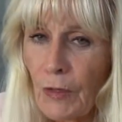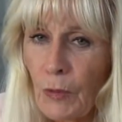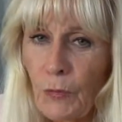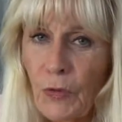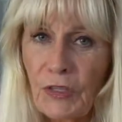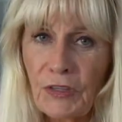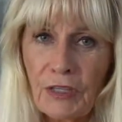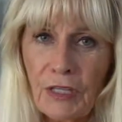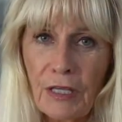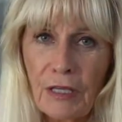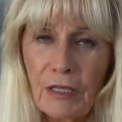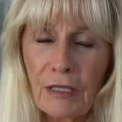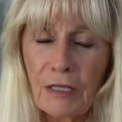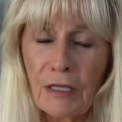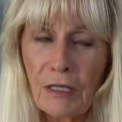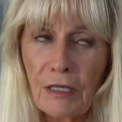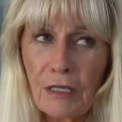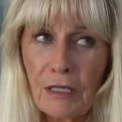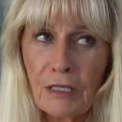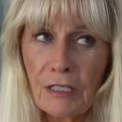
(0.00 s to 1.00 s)
with
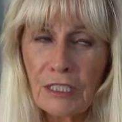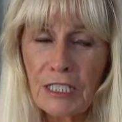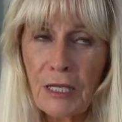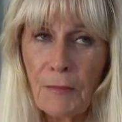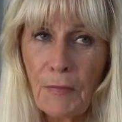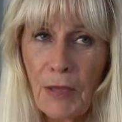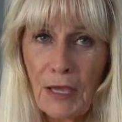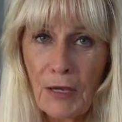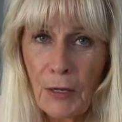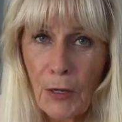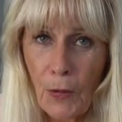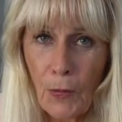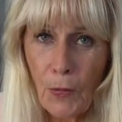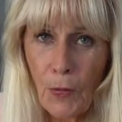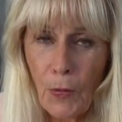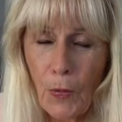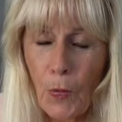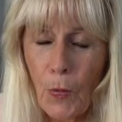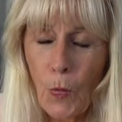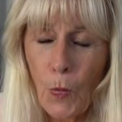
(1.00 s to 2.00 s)
tomato,
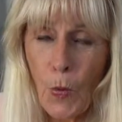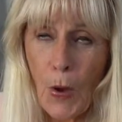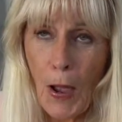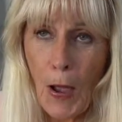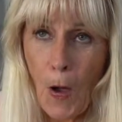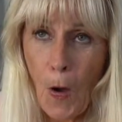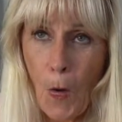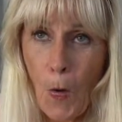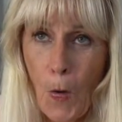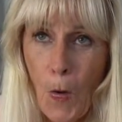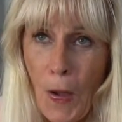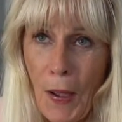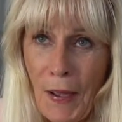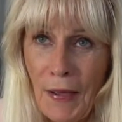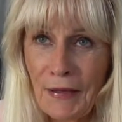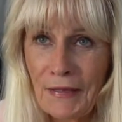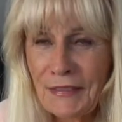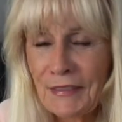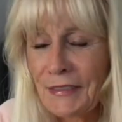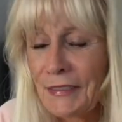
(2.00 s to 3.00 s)
wow,
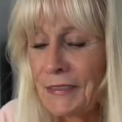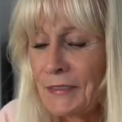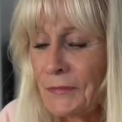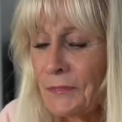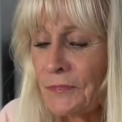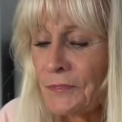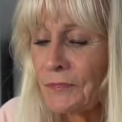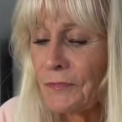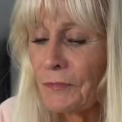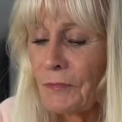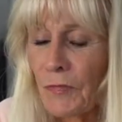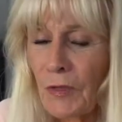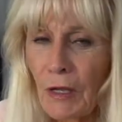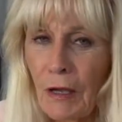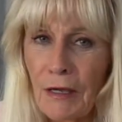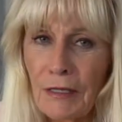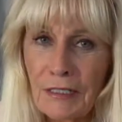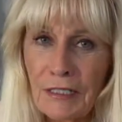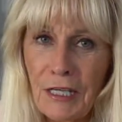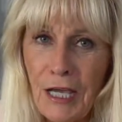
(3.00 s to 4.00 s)

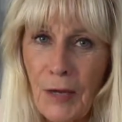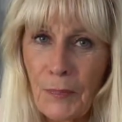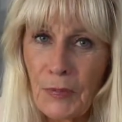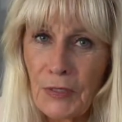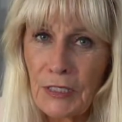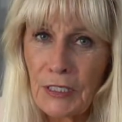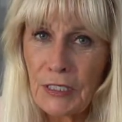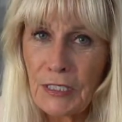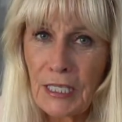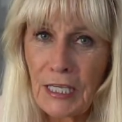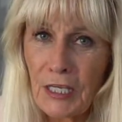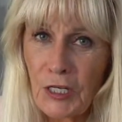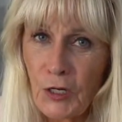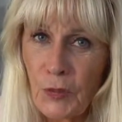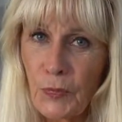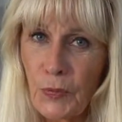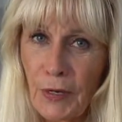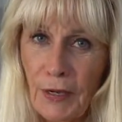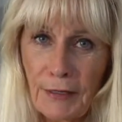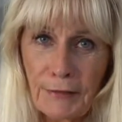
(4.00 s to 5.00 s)
on top of this keto
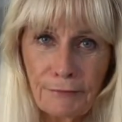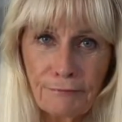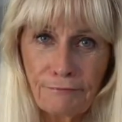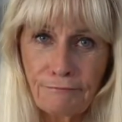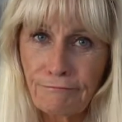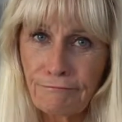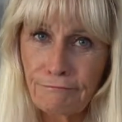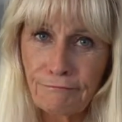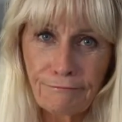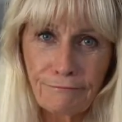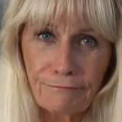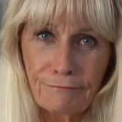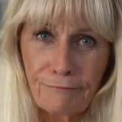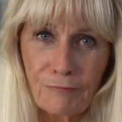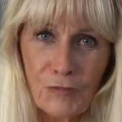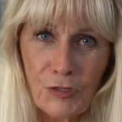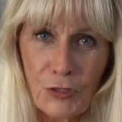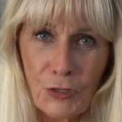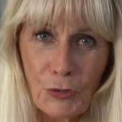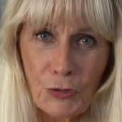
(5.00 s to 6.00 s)
bread.
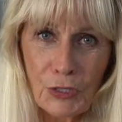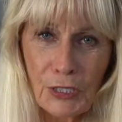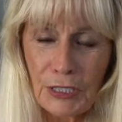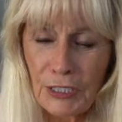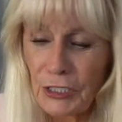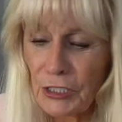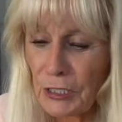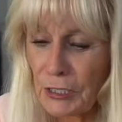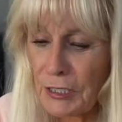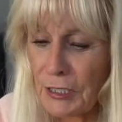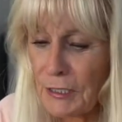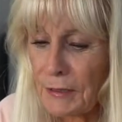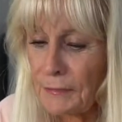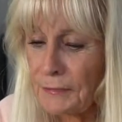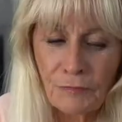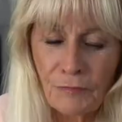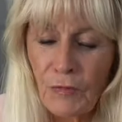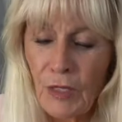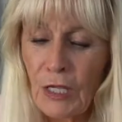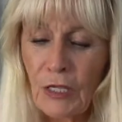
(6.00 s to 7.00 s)
So delicious.
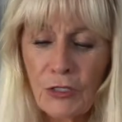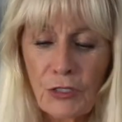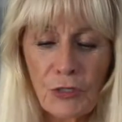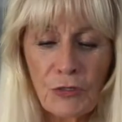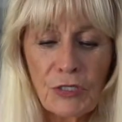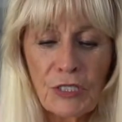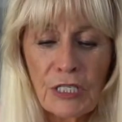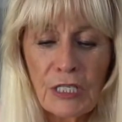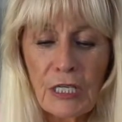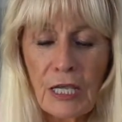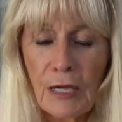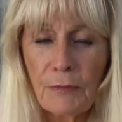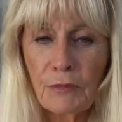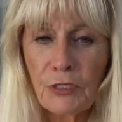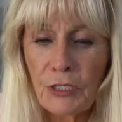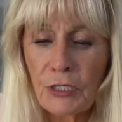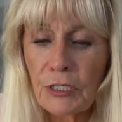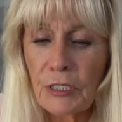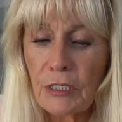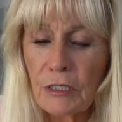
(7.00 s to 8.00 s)
So see, I'm
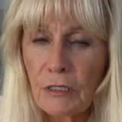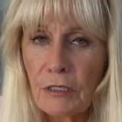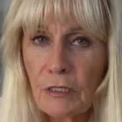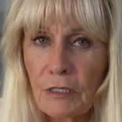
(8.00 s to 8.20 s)
just